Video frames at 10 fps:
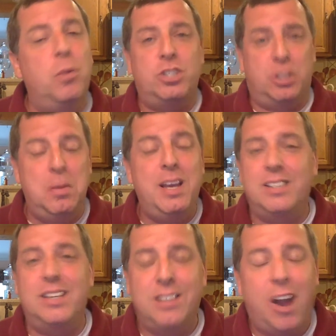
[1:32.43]
which to me
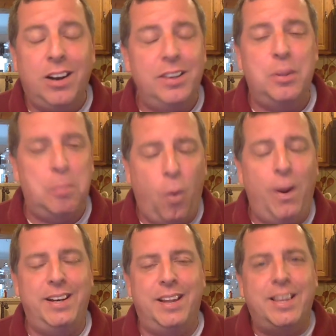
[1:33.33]
is entirely the point,